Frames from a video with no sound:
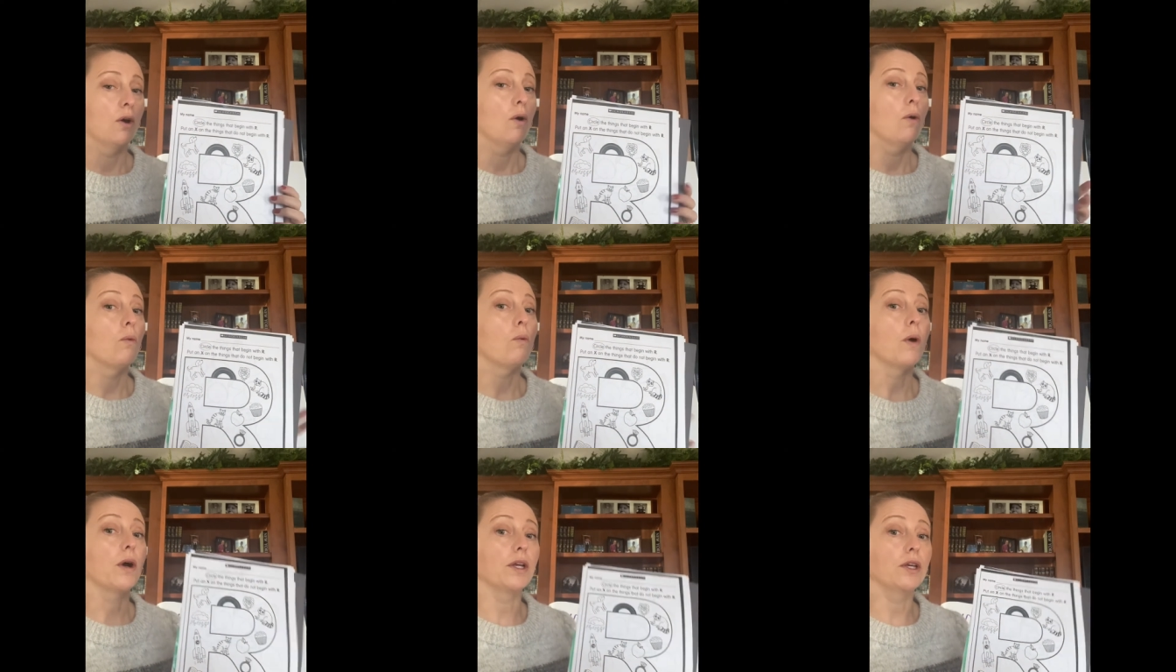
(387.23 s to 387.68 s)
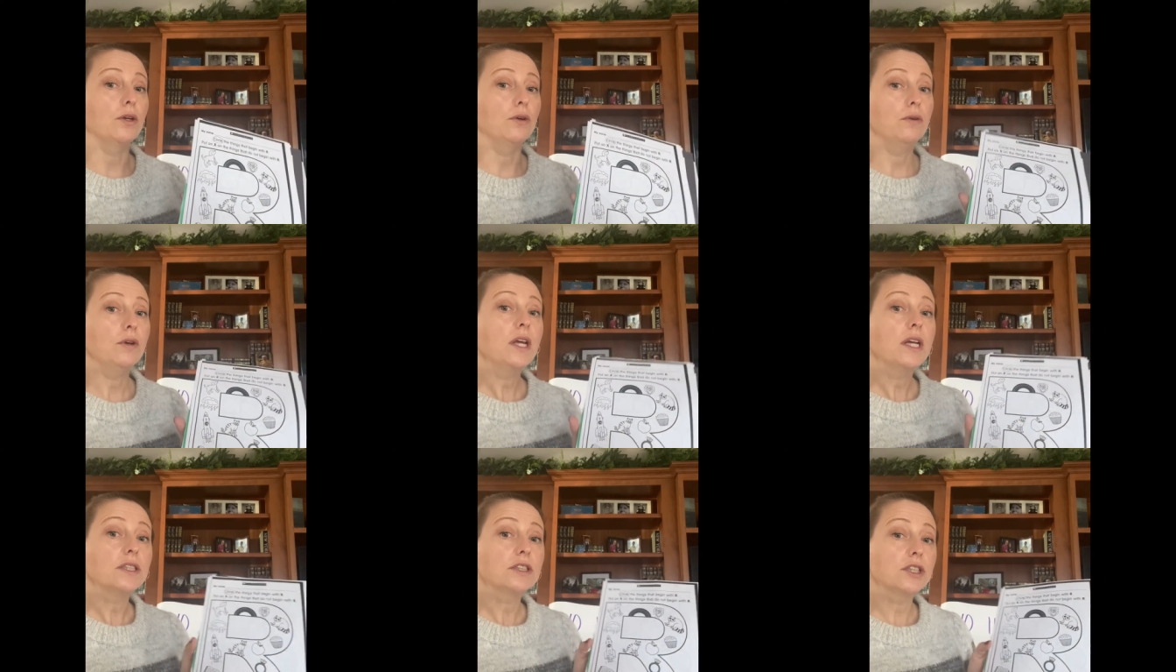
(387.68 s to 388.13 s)
What you
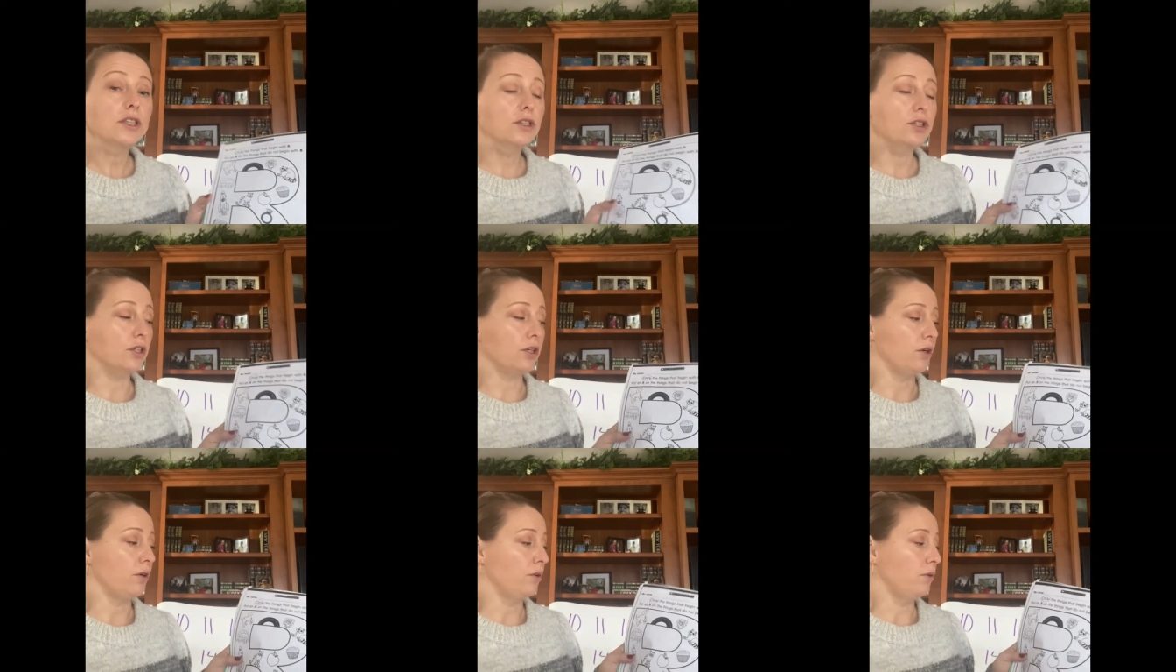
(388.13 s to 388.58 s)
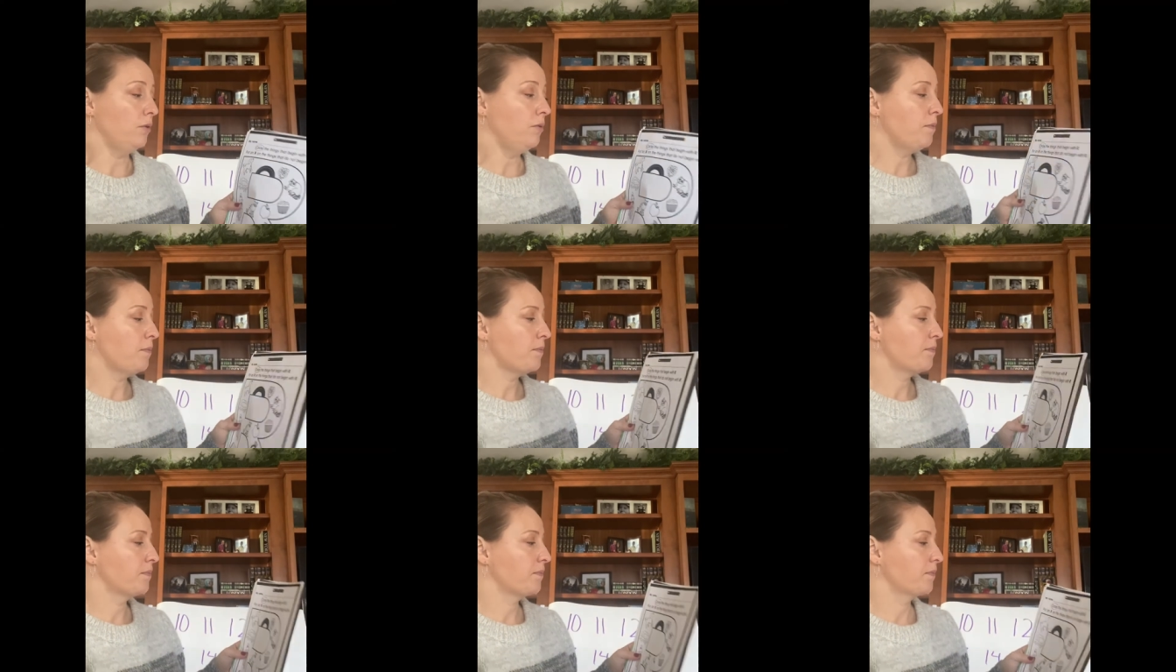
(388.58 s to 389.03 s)
need to do
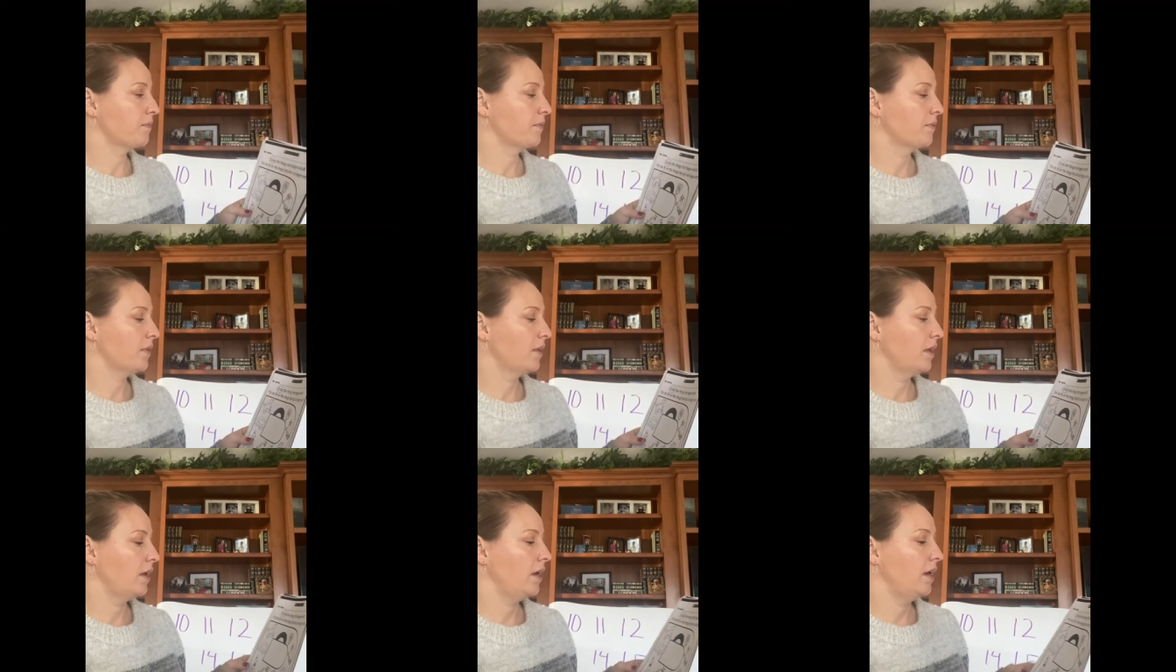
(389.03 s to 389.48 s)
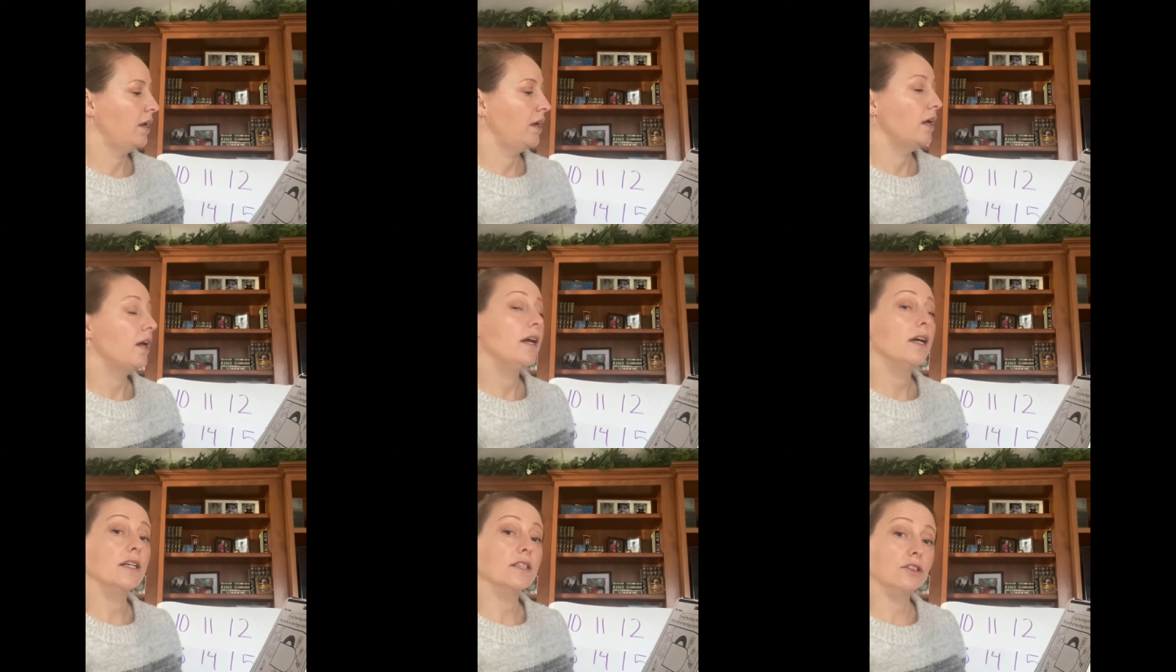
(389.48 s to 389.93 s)

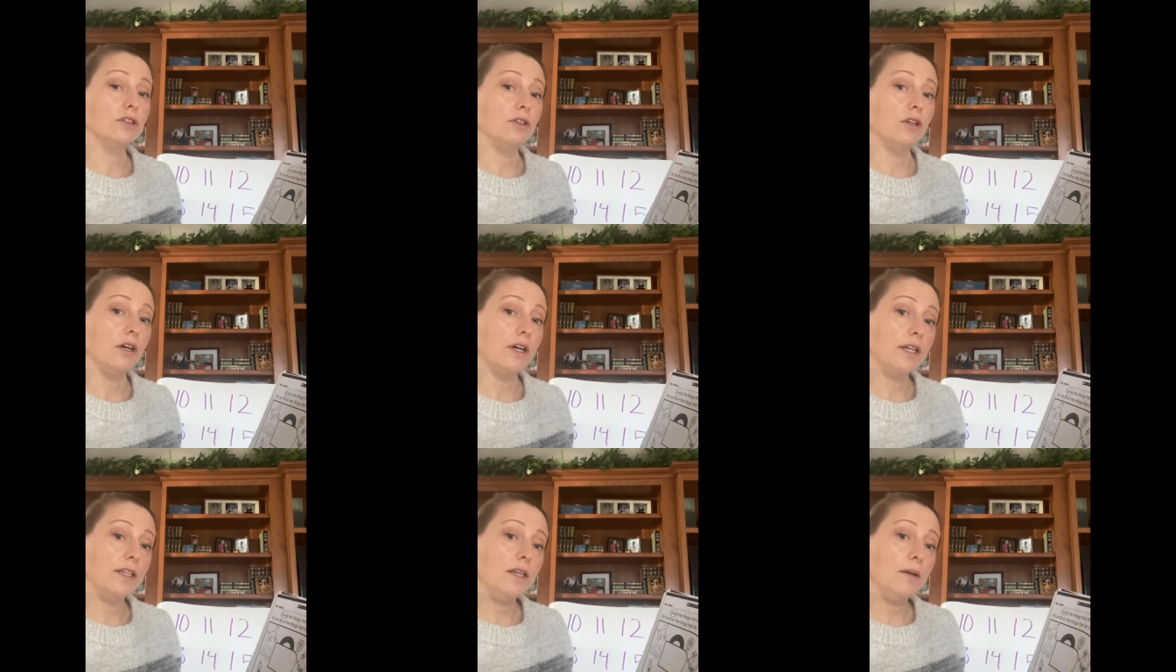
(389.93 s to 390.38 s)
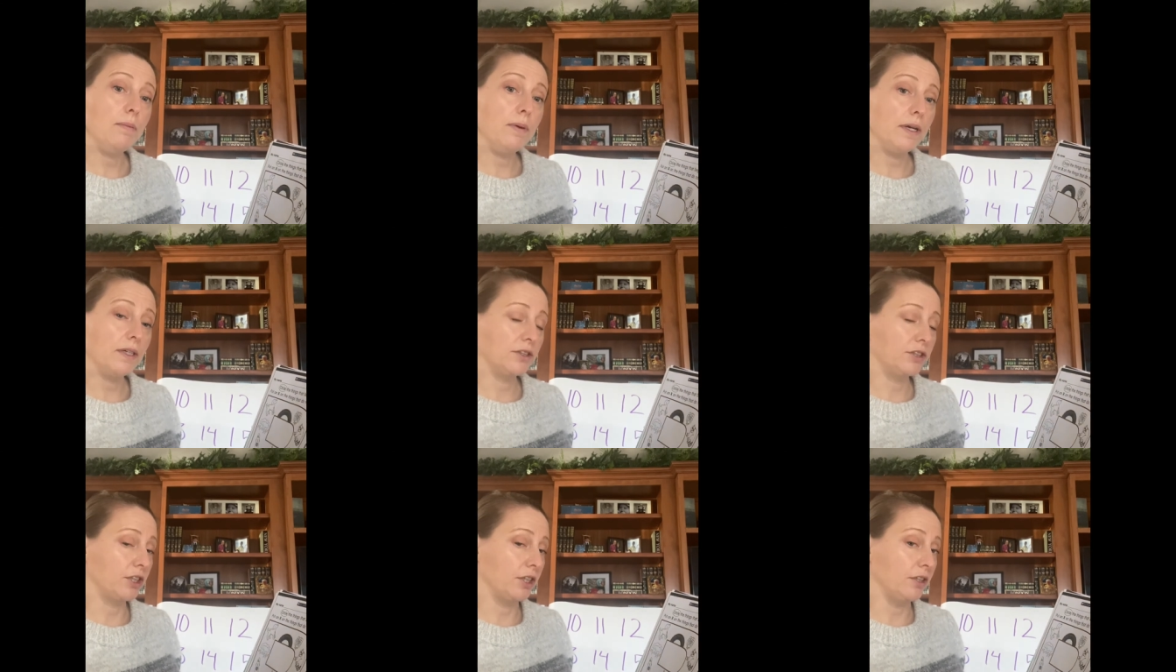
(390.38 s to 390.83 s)
is look at the
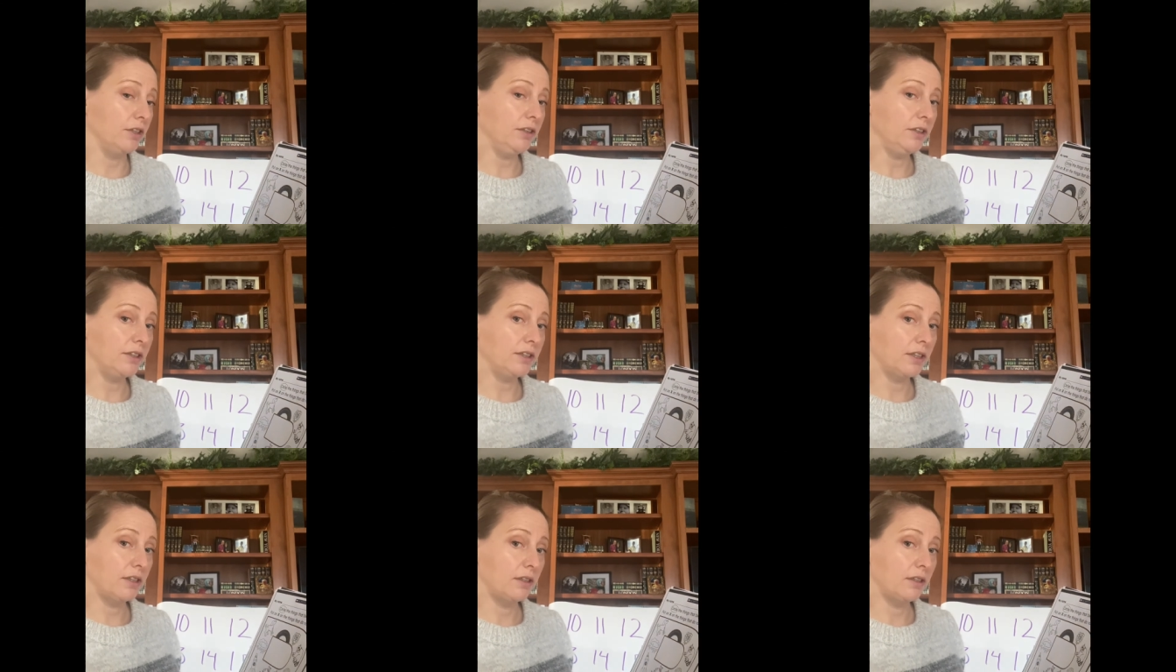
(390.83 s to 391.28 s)
pictures